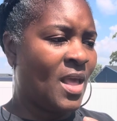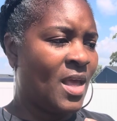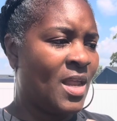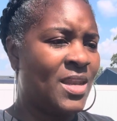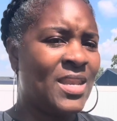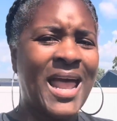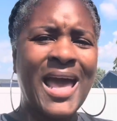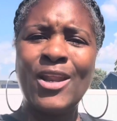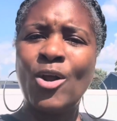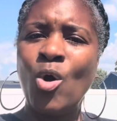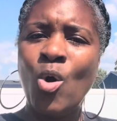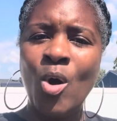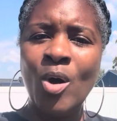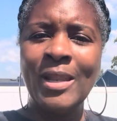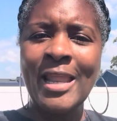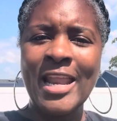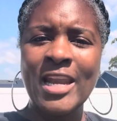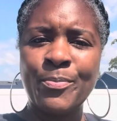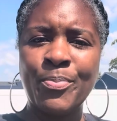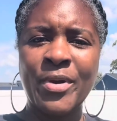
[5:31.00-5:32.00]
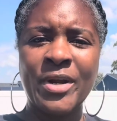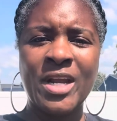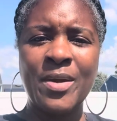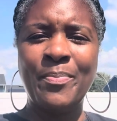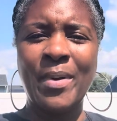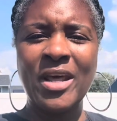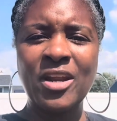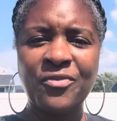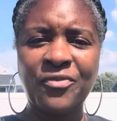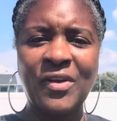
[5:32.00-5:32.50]
not a whole lot of pretty
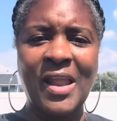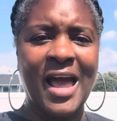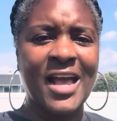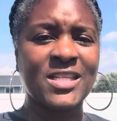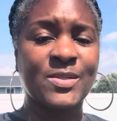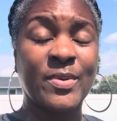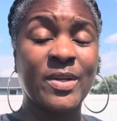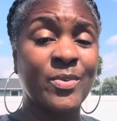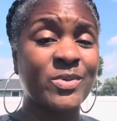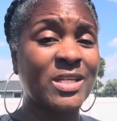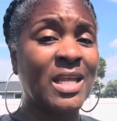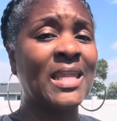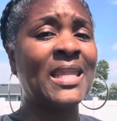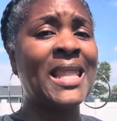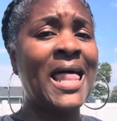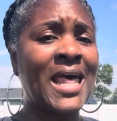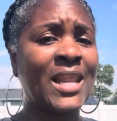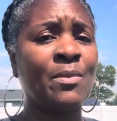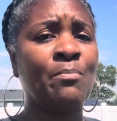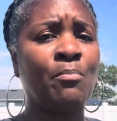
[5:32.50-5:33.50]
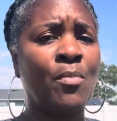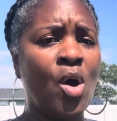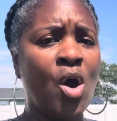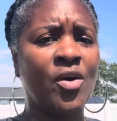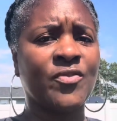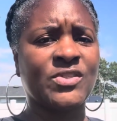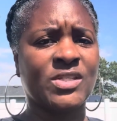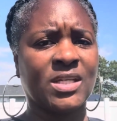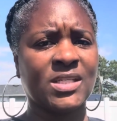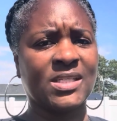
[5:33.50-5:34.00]
butterflies, but it was a lot of
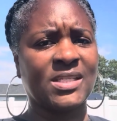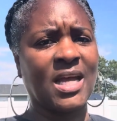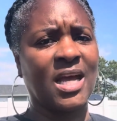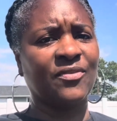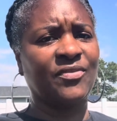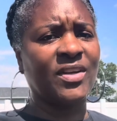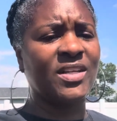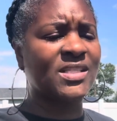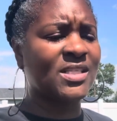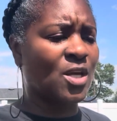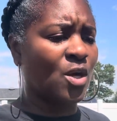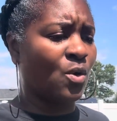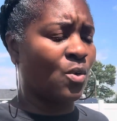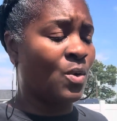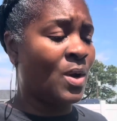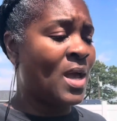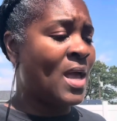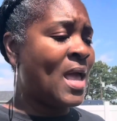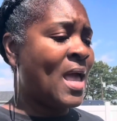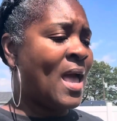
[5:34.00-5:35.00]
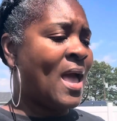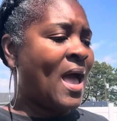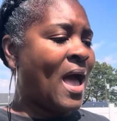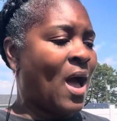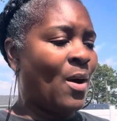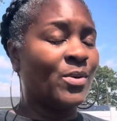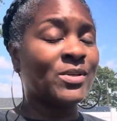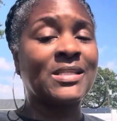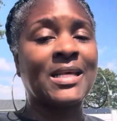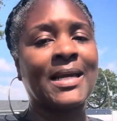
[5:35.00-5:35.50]
moths and stuff. And so I
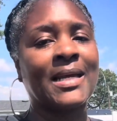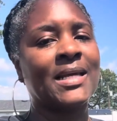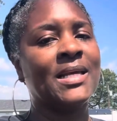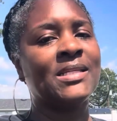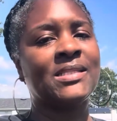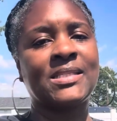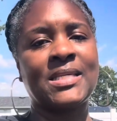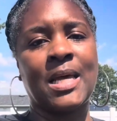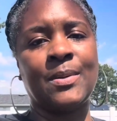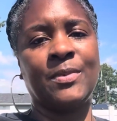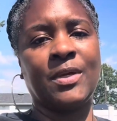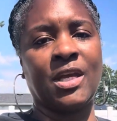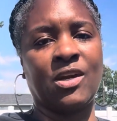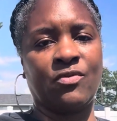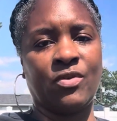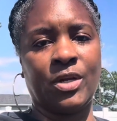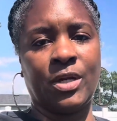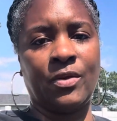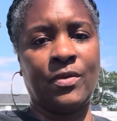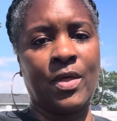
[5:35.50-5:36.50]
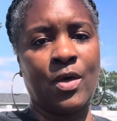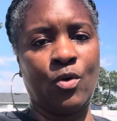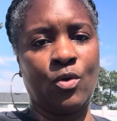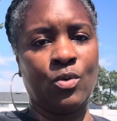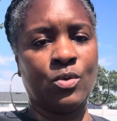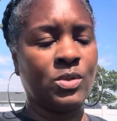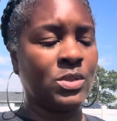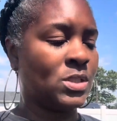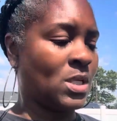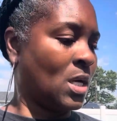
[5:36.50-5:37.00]
was like, it's time to get rid of
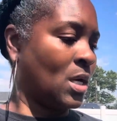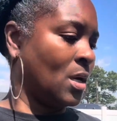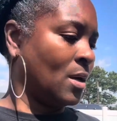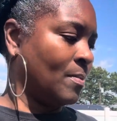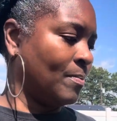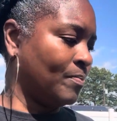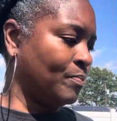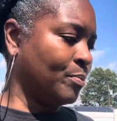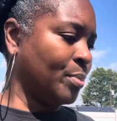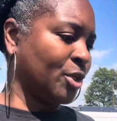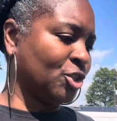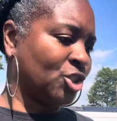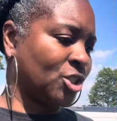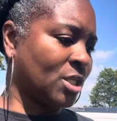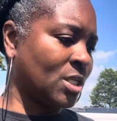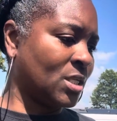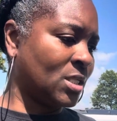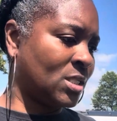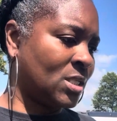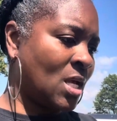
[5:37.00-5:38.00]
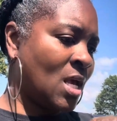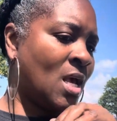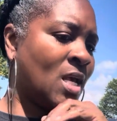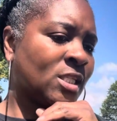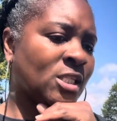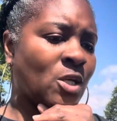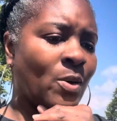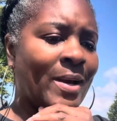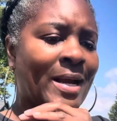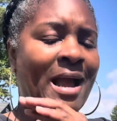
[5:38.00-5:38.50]
those bushes.
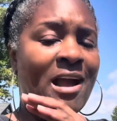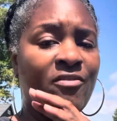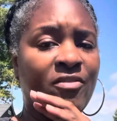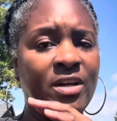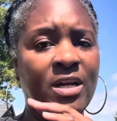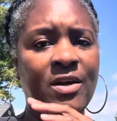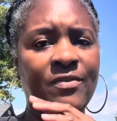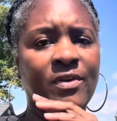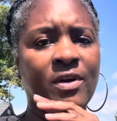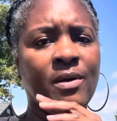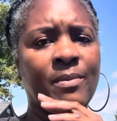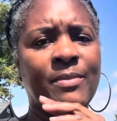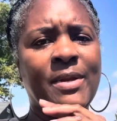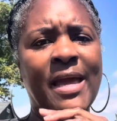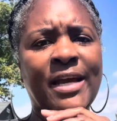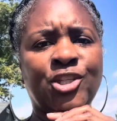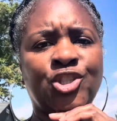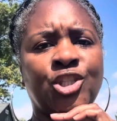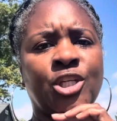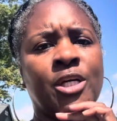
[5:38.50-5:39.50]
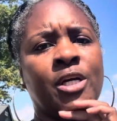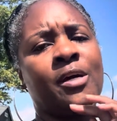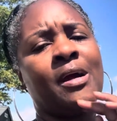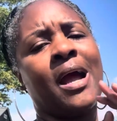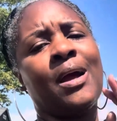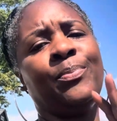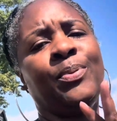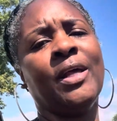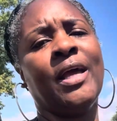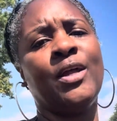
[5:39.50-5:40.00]
So I got rid of them. Next year, I
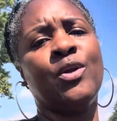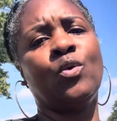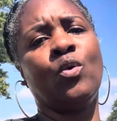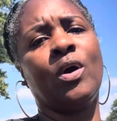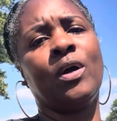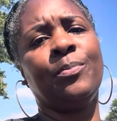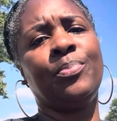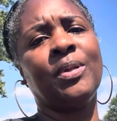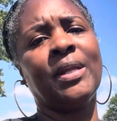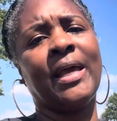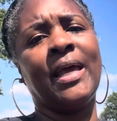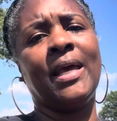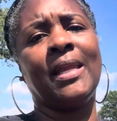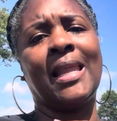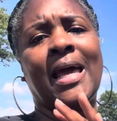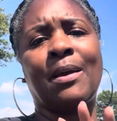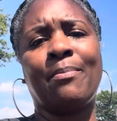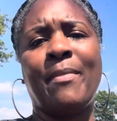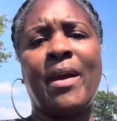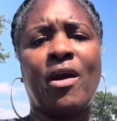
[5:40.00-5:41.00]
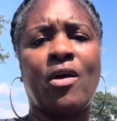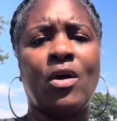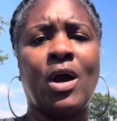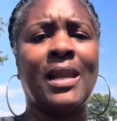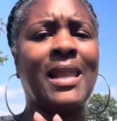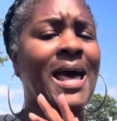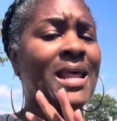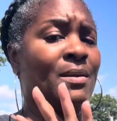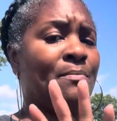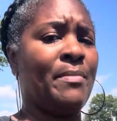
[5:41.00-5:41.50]
plan on planting like a
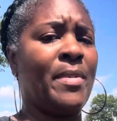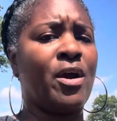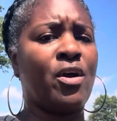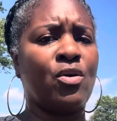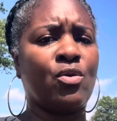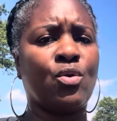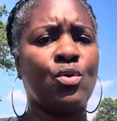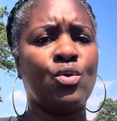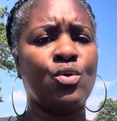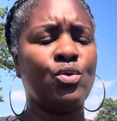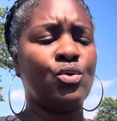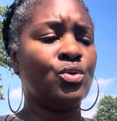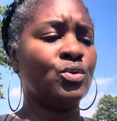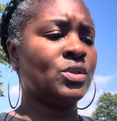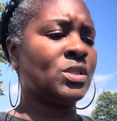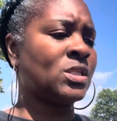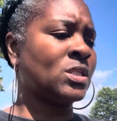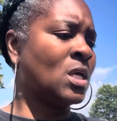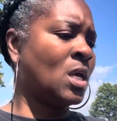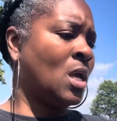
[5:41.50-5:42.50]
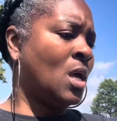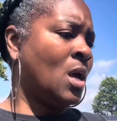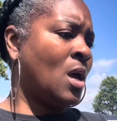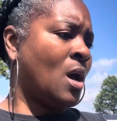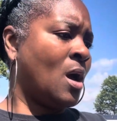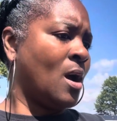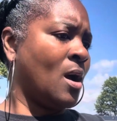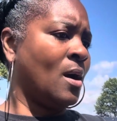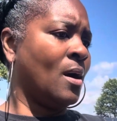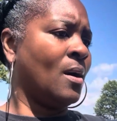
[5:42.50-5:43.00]
lot of marigolds
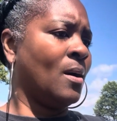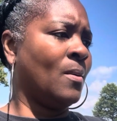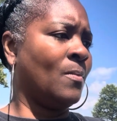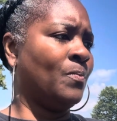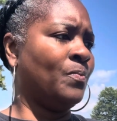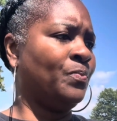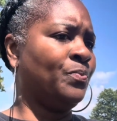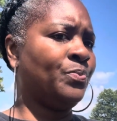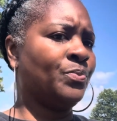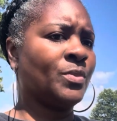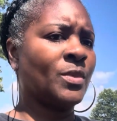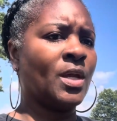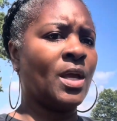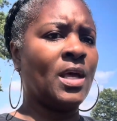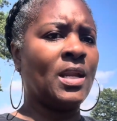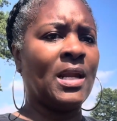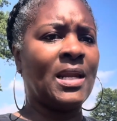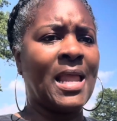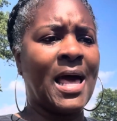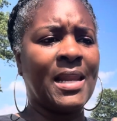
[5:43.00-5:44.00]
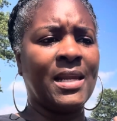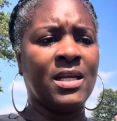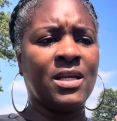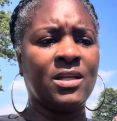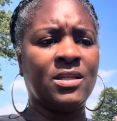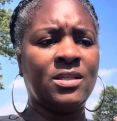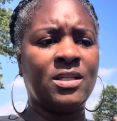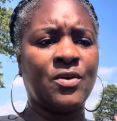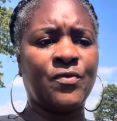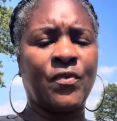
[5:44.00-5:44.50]
and a lot
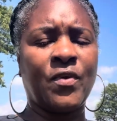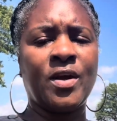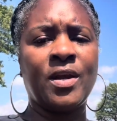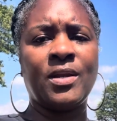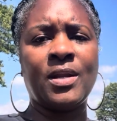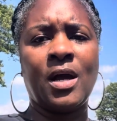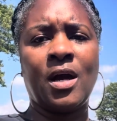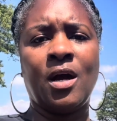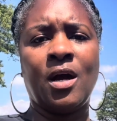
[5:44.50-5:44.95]
of different